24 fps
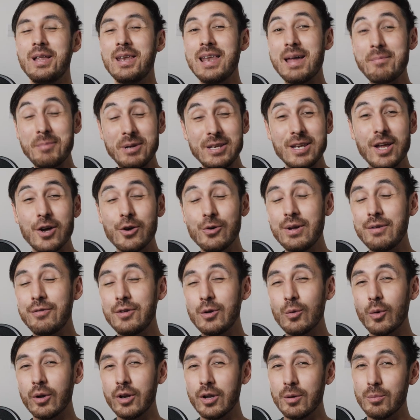Let me know
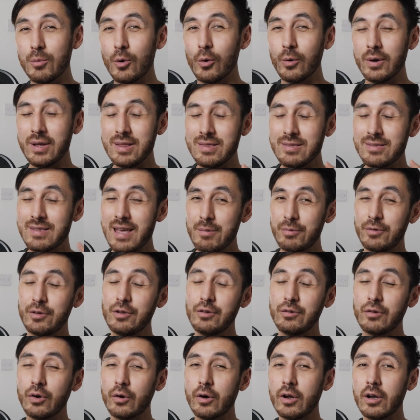if you want a more in-depth
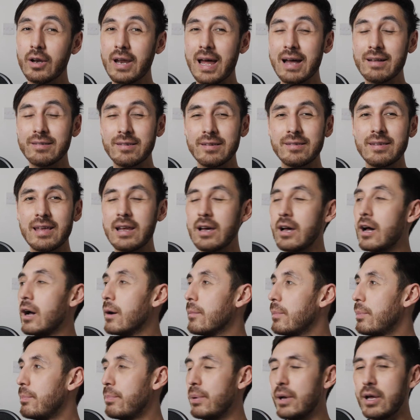tutorial on how to set it
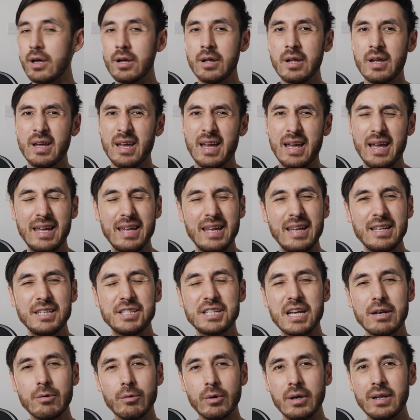up, but in
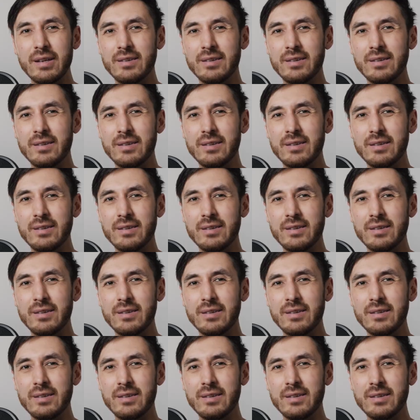general